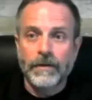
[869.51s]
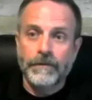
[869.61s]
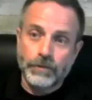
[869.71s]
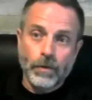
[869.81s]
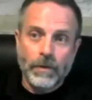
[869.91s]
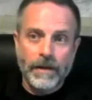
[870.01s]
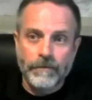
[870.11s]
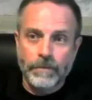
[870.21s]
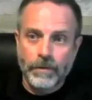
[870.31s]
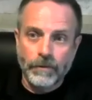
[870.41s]
If you don't have
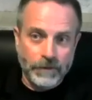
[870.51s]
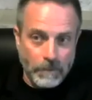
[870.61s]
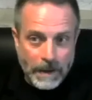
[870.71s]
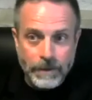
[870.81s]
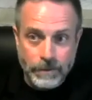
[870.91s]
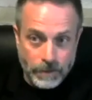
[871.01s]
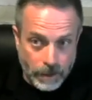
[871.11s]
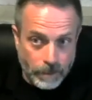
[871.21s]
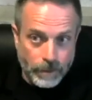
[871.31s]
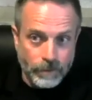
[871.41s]
a proof, demand you
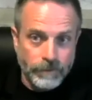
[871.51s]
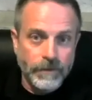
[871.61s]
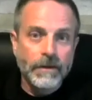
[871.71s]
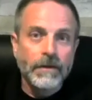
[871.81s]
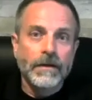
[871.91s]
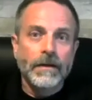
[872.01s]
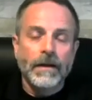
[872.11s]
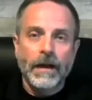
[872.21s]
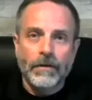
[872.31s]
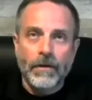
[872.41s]
get a proof.
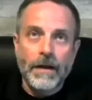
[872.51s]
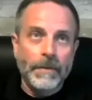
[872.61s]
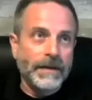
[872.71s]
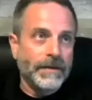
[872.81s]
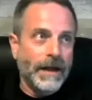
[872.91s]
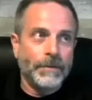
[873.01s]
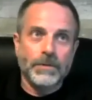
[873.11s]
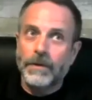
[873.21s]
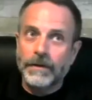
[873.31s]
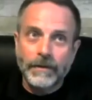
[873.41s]
I don't know how many times
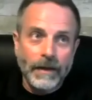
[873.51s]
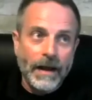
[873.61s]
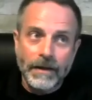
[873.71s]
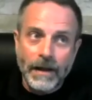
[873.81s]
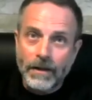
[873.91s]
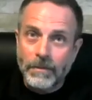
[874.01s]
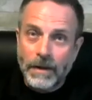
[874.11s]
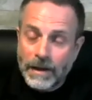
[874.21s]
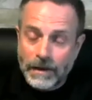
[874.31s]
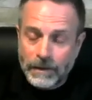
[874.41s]
we went, why
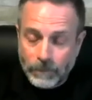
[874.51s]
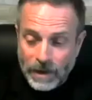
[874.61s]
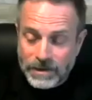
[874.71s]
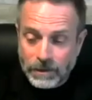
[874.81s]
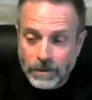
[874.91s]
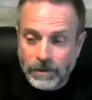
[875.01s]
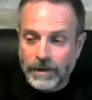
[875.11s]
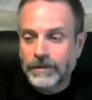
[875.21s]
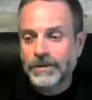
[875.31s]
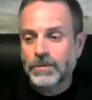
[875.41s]
does it look
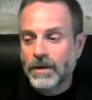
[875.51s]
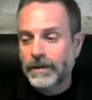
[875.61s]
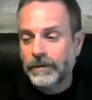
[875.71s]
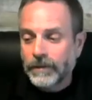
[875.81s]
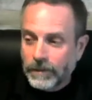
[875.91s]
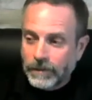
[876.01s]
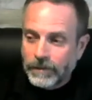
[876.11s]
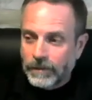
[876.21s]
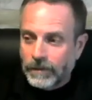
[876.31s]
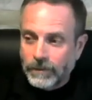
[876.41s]
like this? Well, they
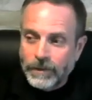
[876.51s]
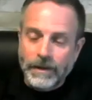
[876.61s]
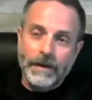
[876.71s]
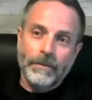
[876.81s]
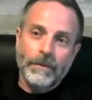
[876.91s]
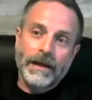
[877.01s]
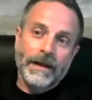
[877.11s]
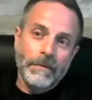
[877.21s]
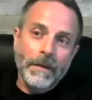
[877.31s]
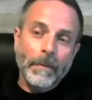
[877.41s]
didn't
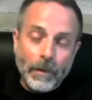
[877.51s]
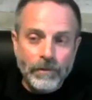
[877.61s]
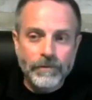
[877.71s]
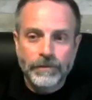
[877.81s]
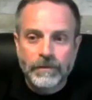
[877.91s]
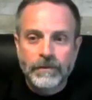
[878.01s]
give me a proof.